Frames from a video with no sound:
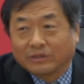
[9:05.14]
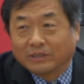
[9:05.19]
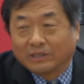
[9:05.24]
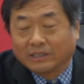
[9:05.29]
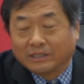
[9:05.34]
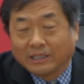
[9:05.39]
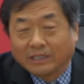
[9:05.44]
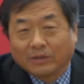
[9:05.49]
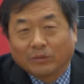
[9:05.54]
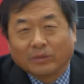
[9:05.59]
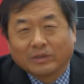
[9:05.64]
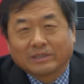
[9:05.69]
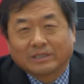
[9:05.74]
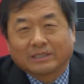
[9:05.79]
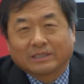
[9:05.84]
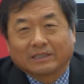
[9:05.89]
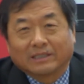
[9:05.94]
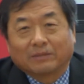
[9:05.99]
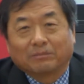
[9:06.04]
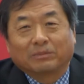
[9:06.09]
uh, dealing with
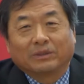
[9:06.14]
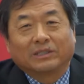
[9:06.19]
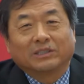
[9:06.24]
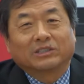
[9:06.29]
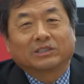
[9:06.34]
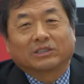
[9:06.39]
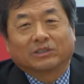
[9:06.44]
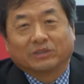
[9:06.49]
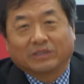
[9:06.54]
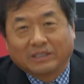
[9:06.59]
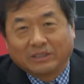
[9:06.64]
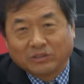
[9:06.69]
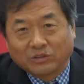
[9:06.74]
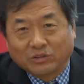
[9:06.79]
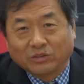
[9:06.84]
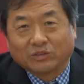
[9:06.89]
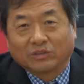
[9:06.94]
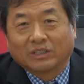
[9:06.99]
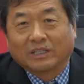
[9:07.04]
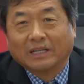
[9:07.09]
uh, the political
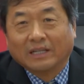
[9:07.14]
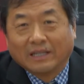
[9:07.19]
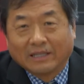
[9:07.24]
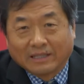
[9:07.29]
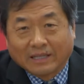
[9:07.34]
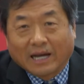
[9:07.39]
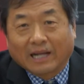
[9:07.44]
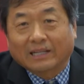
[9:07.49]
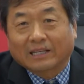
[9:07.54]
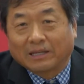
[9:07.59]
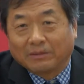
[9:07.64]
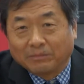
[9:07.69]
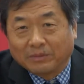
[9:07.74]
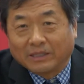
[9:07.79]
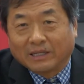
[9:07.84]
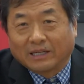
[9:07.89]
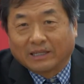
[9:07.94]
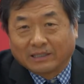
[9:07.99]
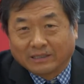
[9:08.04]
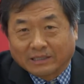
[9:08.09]
issues, that can be
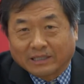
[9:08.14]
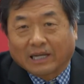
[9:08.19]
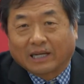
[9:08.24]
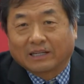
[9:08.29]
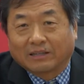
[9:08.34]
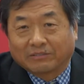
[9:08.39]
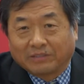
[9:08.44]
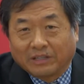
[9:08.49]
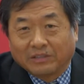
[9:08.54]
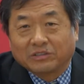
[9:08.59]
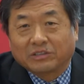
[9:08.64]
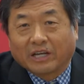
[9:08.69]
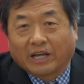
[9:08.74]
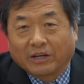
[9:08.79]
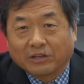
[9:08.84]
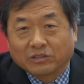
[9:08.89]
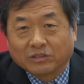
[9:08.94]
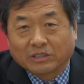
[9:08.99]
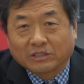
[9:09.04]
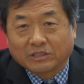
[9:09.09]
uh, kind of in danger.